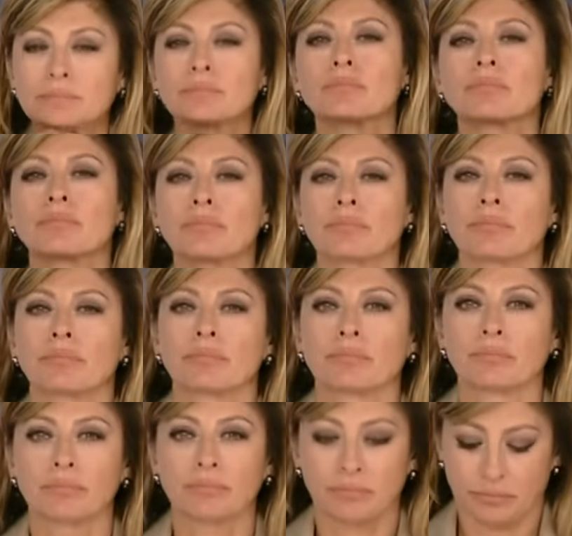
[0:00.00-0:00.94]

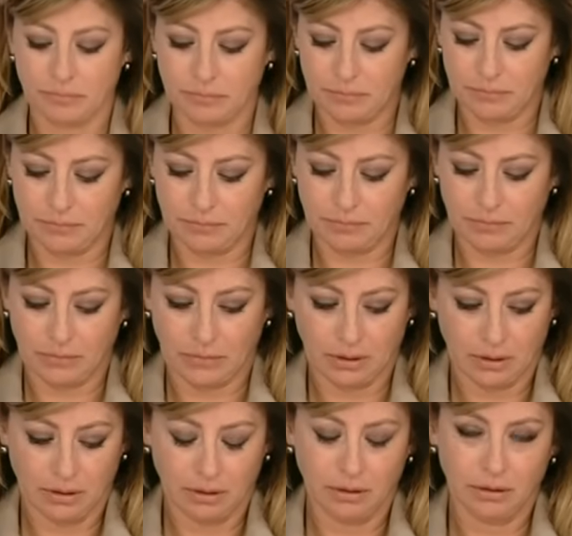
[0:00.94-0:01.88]

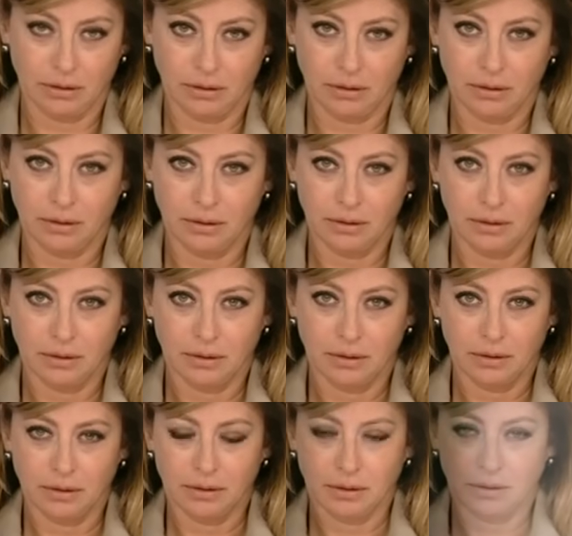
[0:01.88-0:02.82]

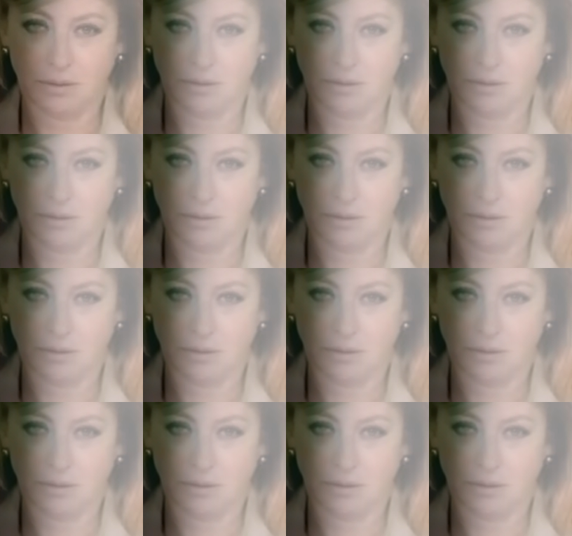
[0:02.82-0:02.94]
The person shown says nothing.